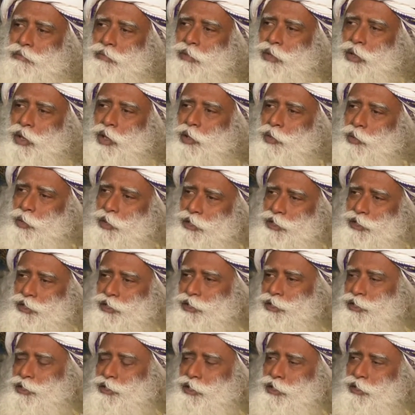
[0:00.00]
always
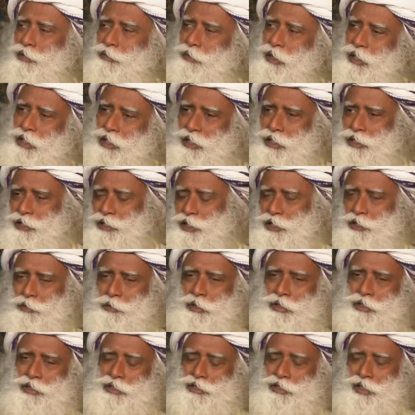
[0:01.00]
making
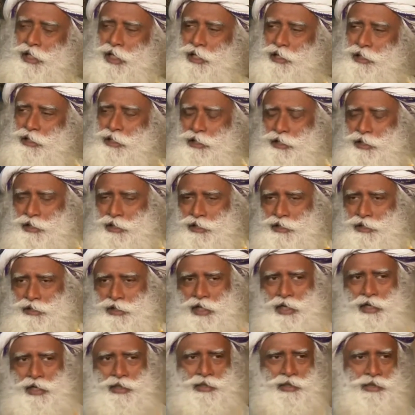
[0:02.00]
judgments, I did this,
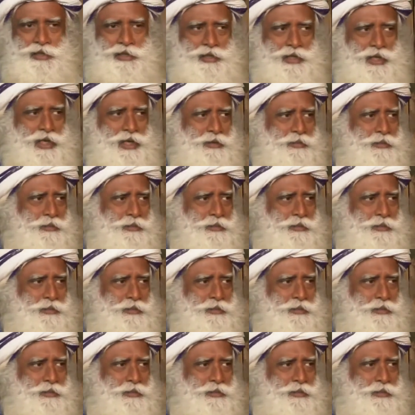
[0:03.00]
I did that,